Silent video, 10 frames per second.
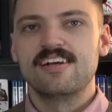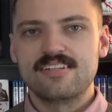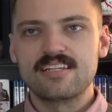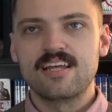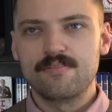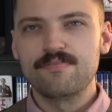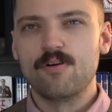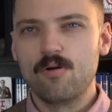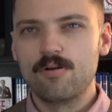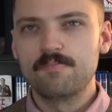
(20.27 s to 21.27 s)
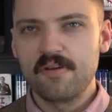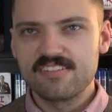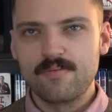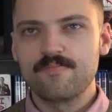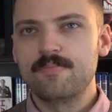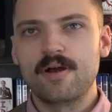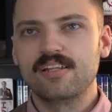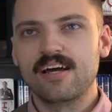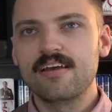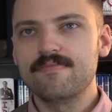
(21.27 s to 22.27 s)
take that forward and make something of my
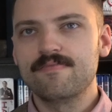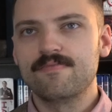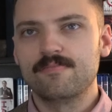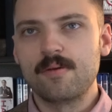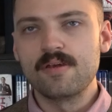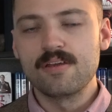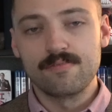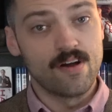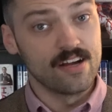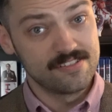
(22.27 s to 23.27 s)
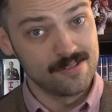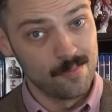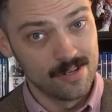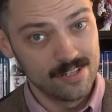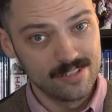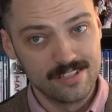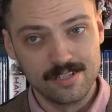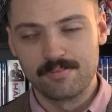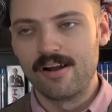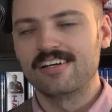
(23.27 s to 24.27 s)
life. Maybe find someone in
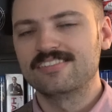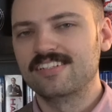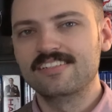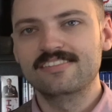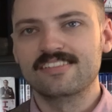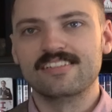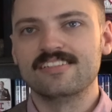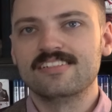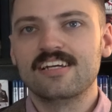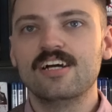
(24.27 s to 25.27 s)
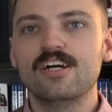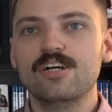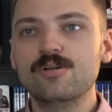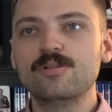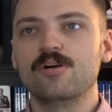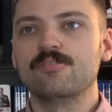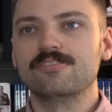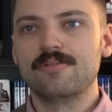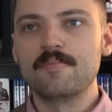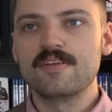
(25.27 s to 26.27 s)
the process, and who
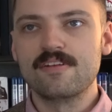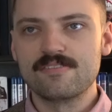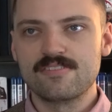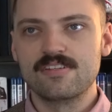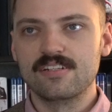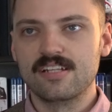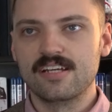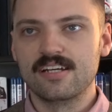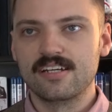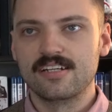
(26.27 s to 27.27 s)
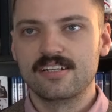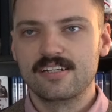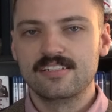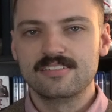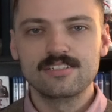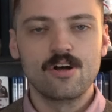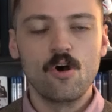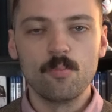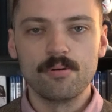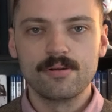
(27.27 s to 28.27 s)
knows? Maybe there's still uh, still
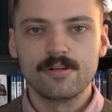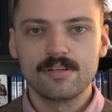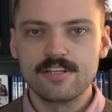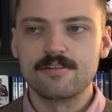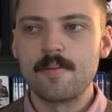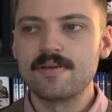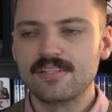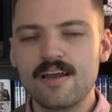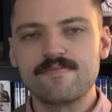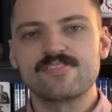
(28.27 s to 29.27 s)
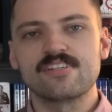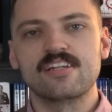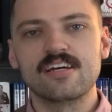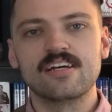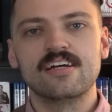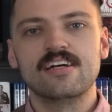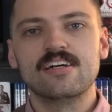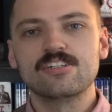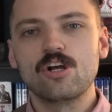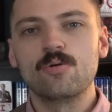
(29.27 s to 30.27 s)
hope here. Maybe life's gonna
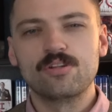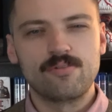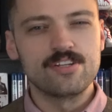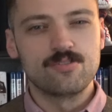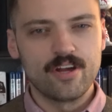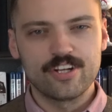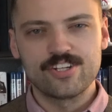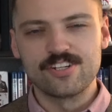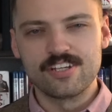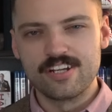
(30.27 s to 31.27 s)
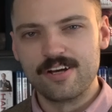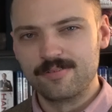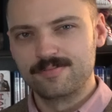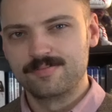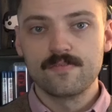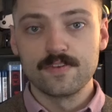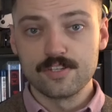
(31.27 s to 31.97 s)
go in the right direction, you know? The